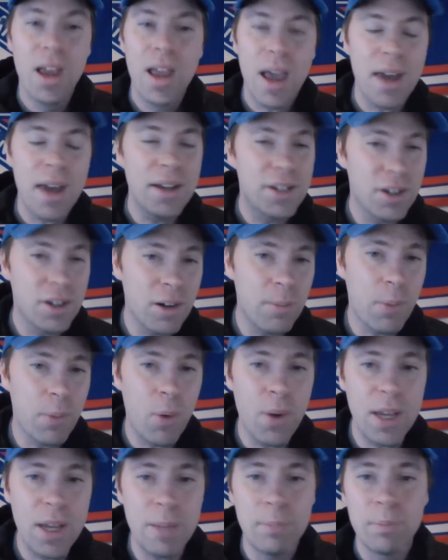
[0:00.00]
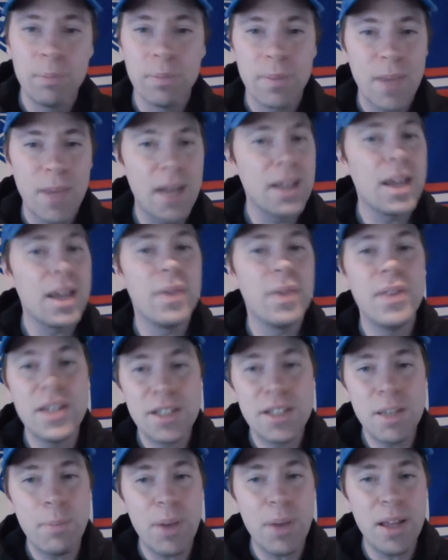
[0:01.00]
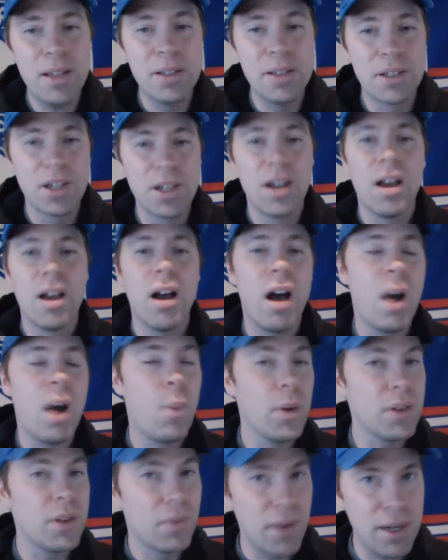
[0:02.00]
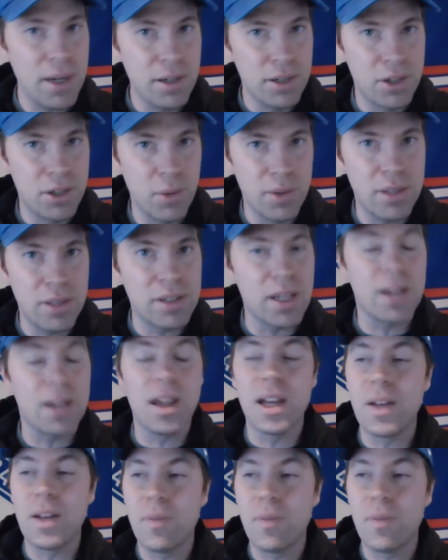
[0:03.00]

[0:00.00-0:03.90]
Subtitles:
At a certain point, and again, this depends on what the Rangers do at the deadline.